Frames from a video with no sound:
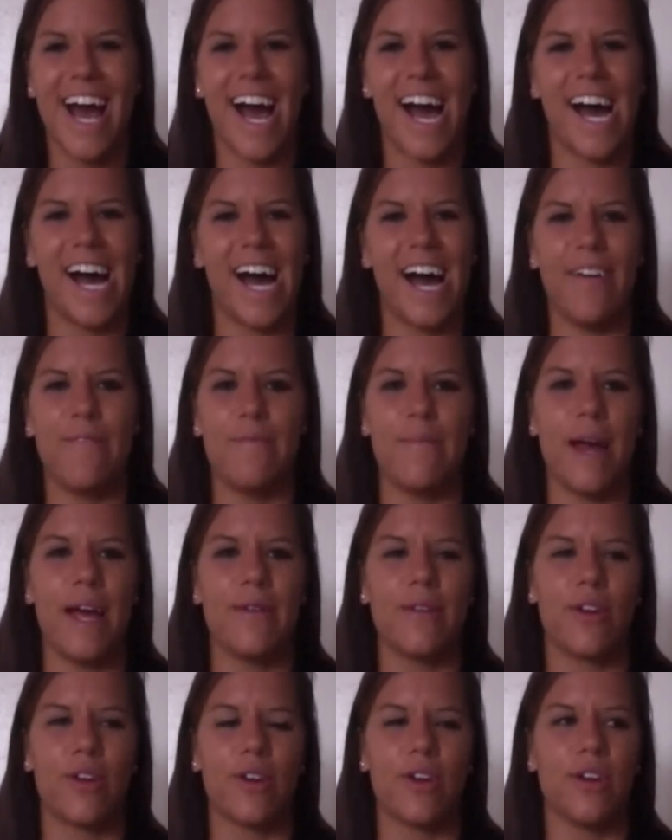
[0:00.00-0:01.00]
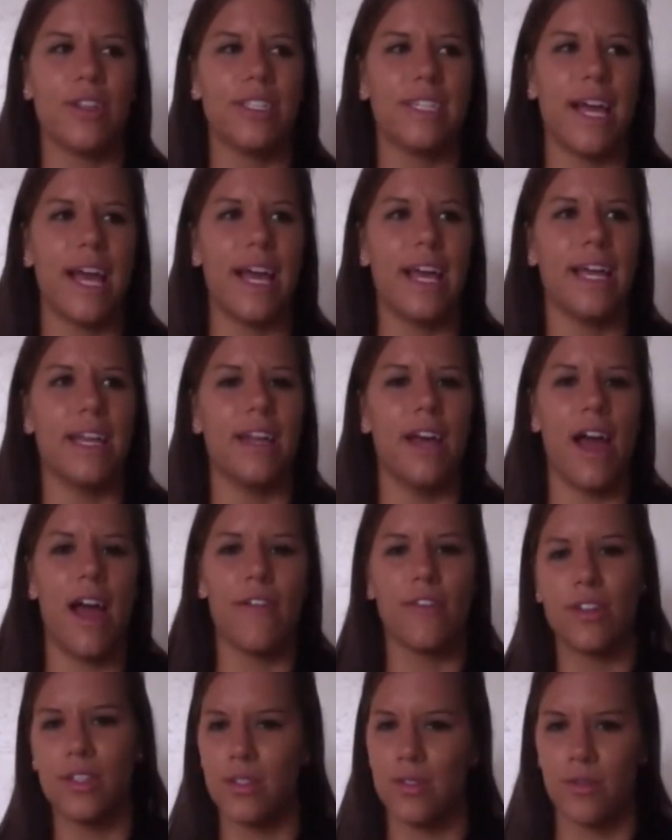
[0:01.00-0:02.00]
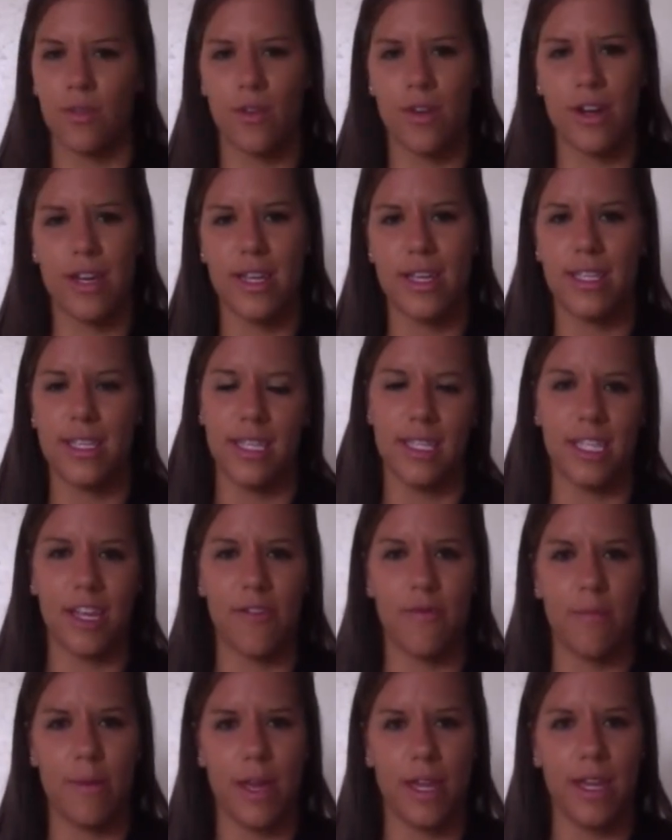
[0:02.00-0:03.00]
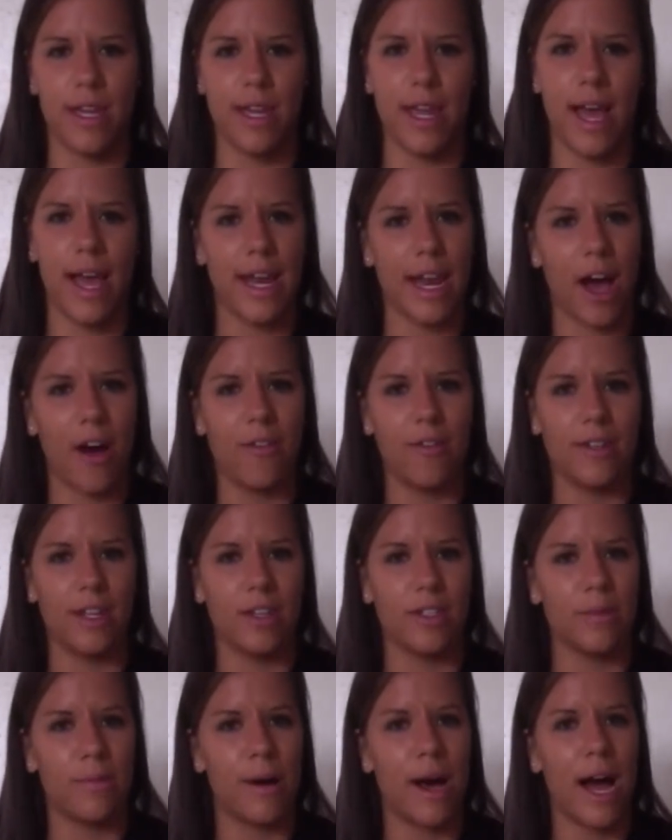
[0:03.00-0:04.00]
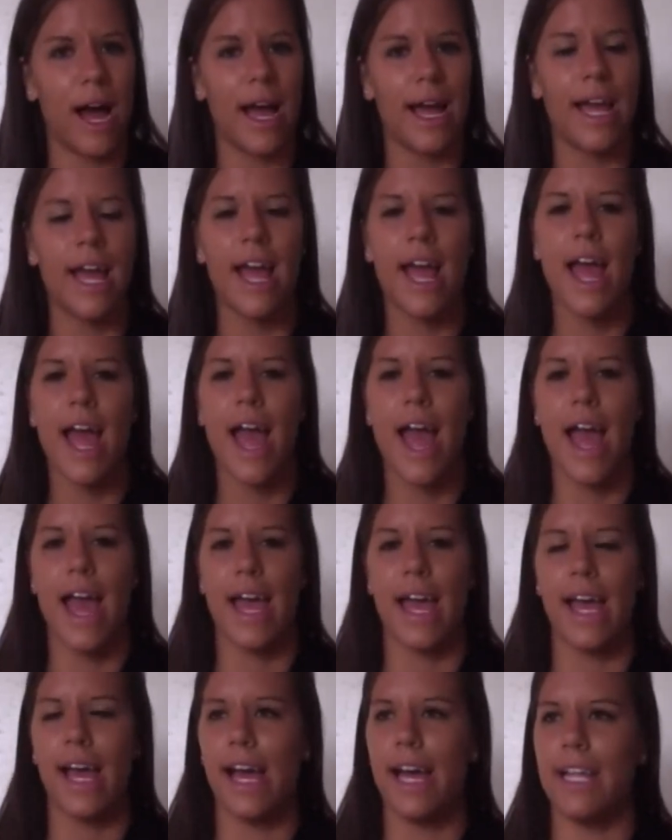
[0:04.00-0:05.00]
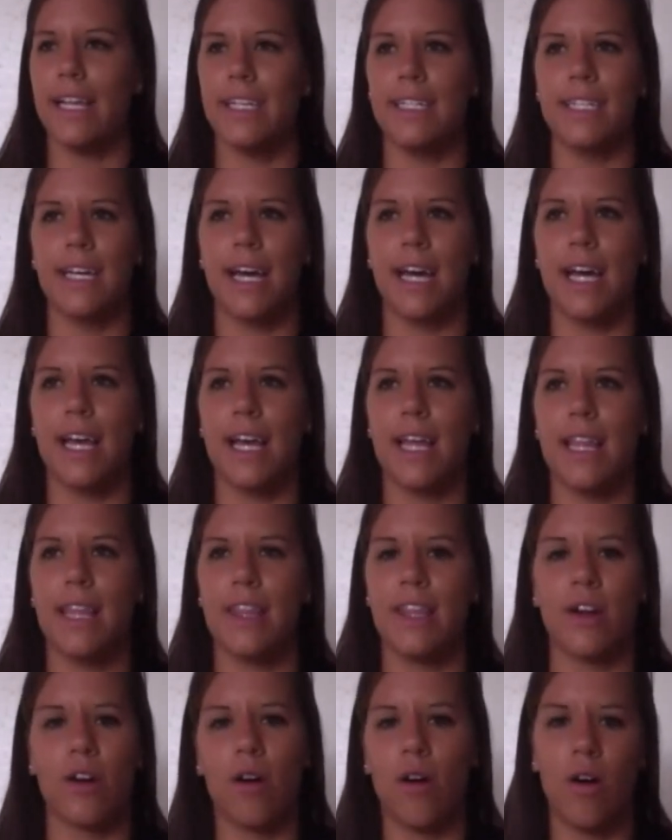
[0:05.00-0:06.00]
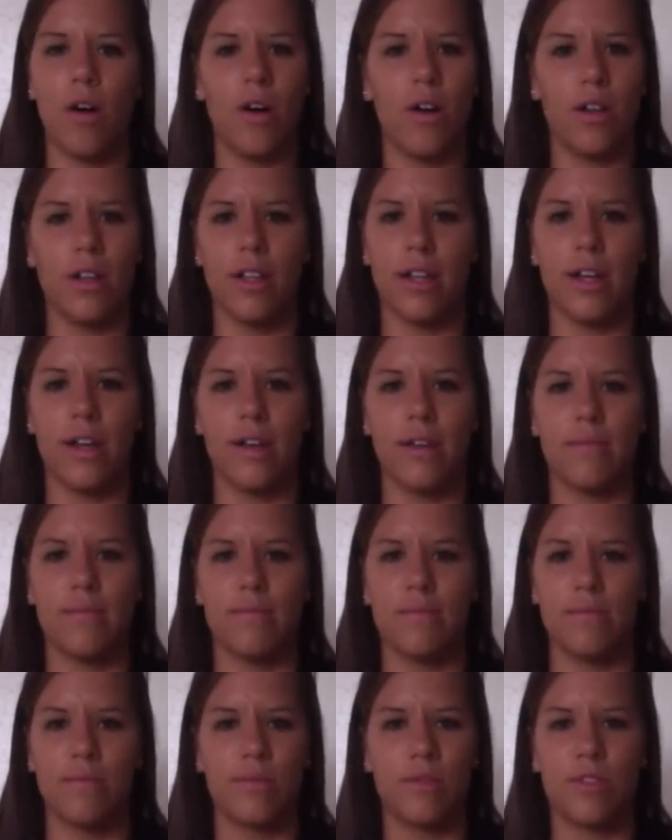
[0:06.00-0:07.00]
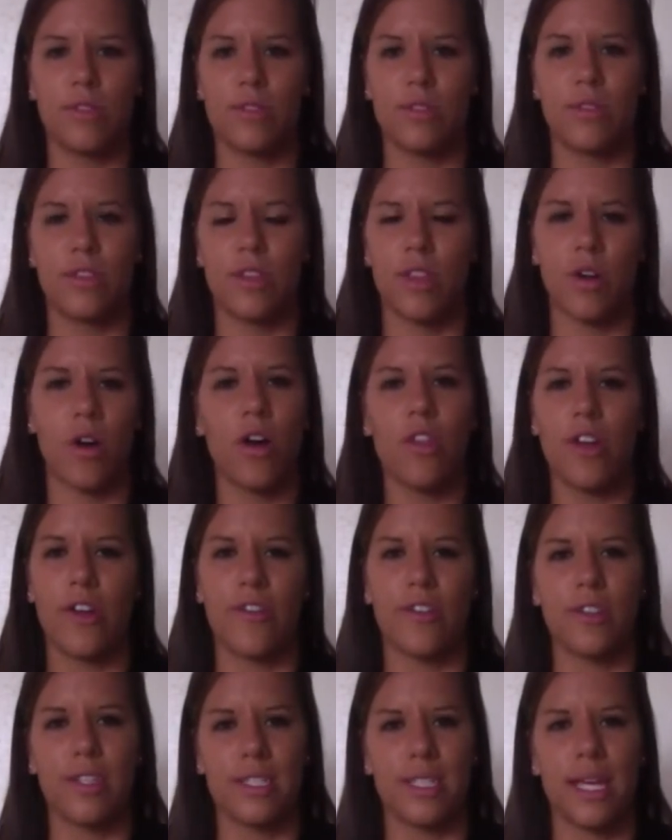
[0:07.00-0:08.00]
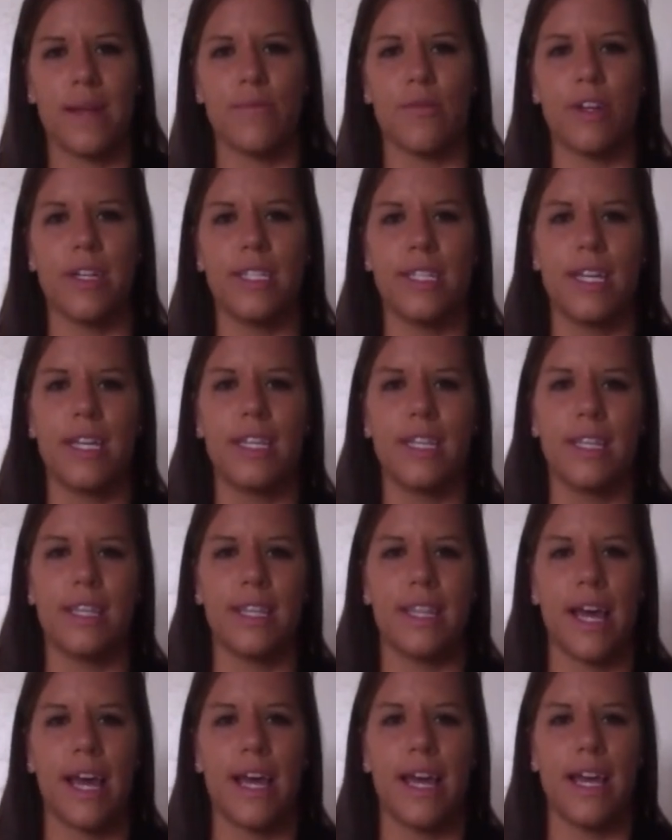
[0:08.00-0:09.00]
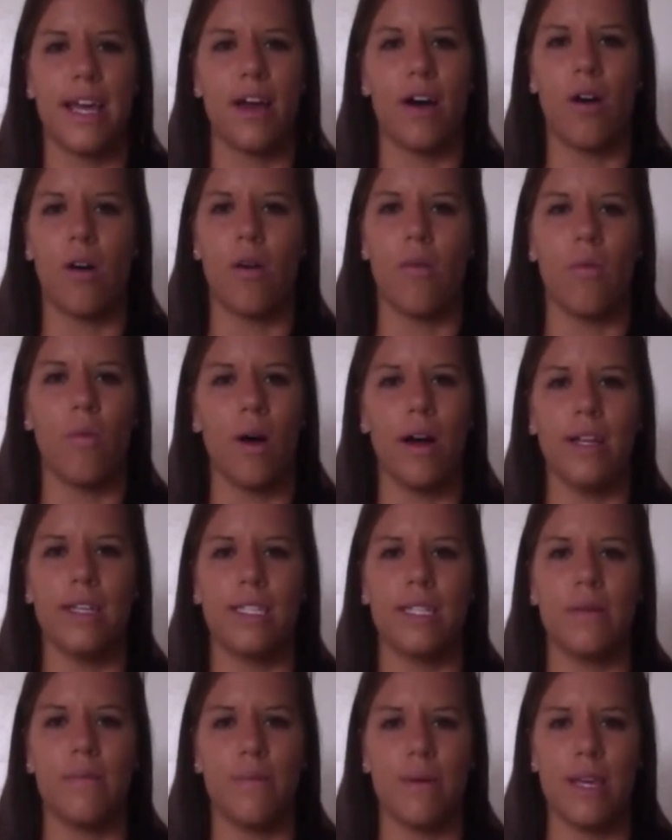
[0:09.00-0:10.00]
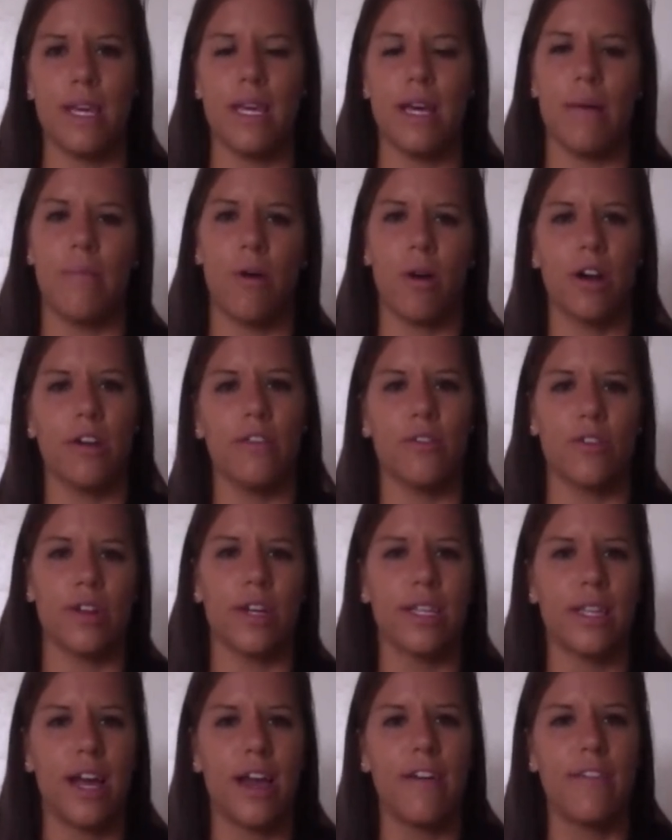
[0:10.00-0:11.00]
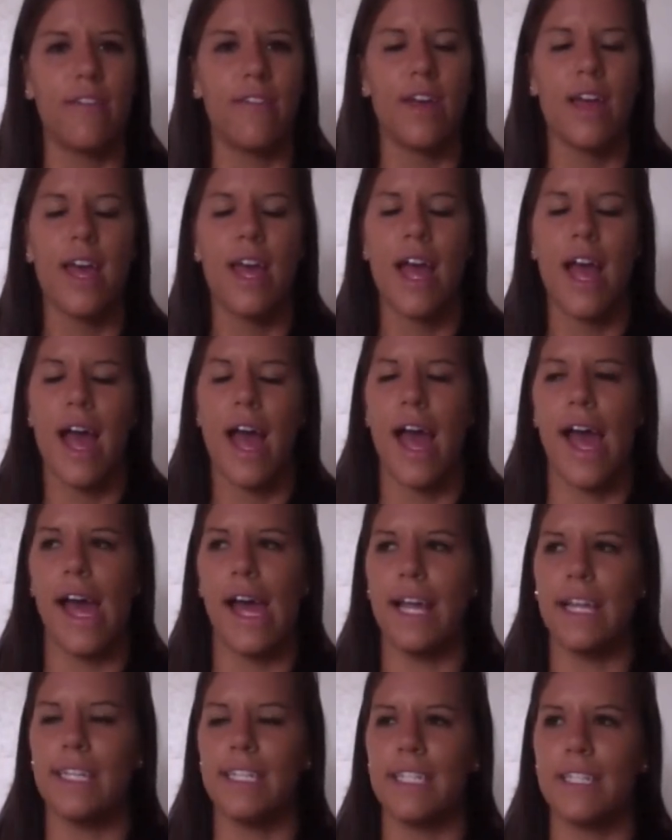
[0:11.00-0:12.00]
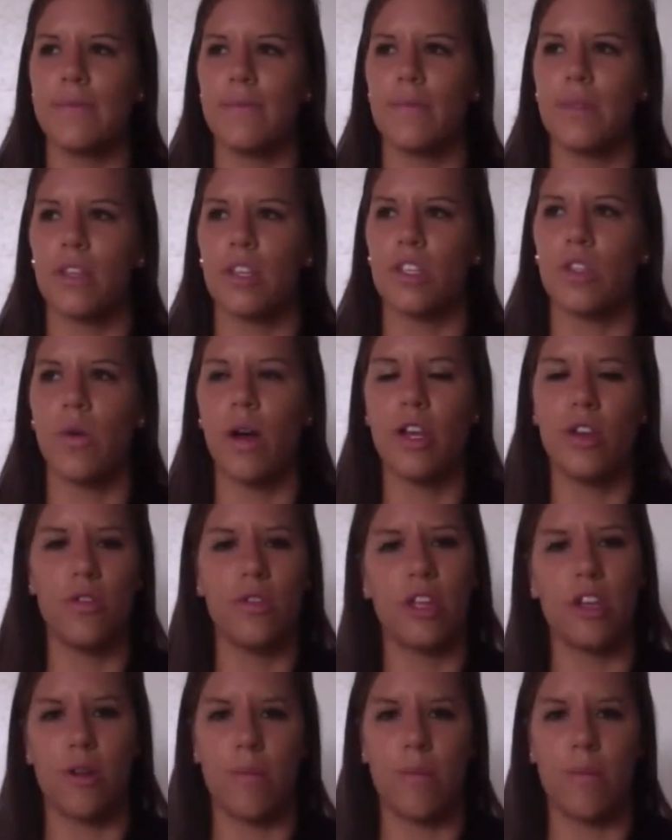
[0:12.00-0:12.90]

Uh, I've met girls in every sorority since I've been in Alpha Delta Pi, and they're all they're all there for the same reason. They all want to be a part of Greek life, and so I knew that